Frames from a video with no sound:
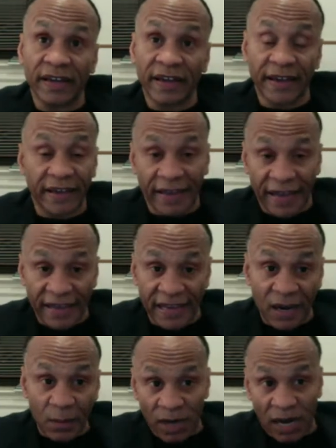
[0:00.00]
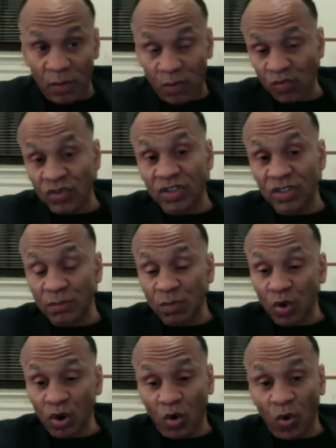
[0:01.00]
hey, I'm really
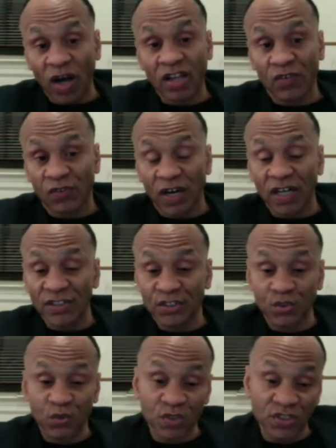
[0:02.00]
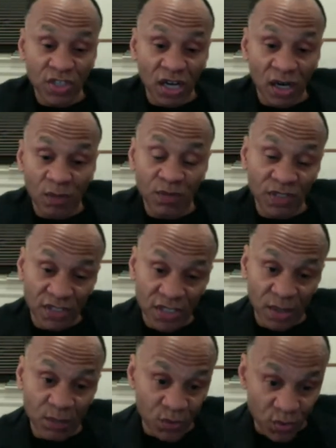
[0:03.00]
more qualified to do the job,
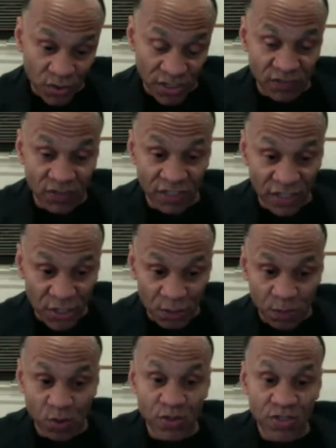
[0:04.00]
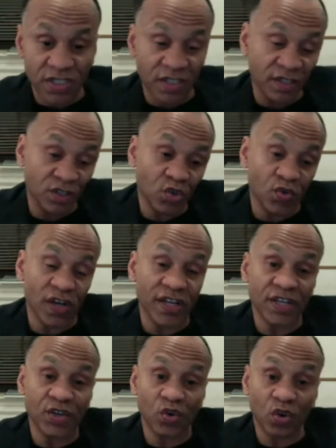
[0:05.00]
except you're giving this person
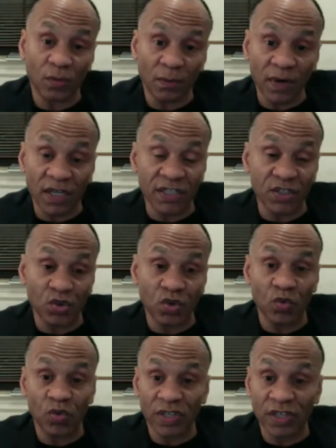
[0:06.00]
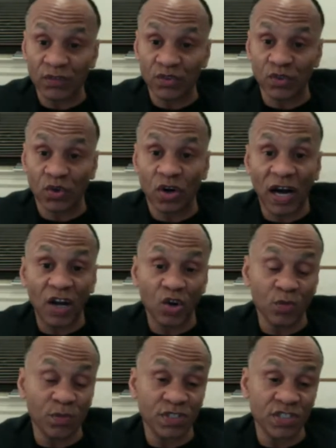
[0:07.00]
credit or money or whatever, a
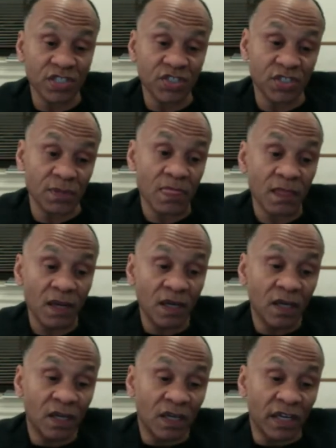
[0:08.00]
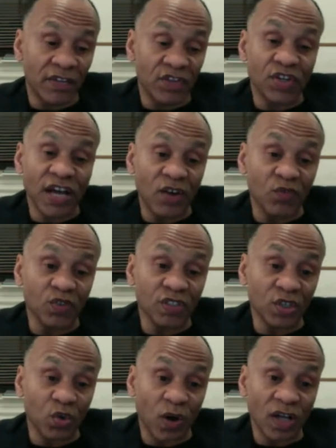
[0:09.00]
higher position, and they're not
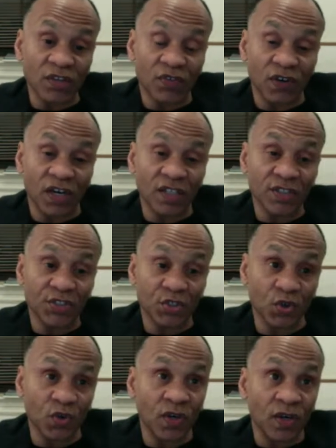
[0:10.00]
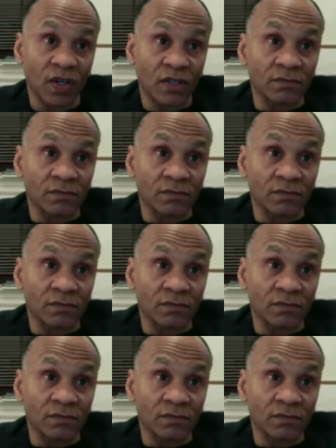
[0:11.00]
really qualified. So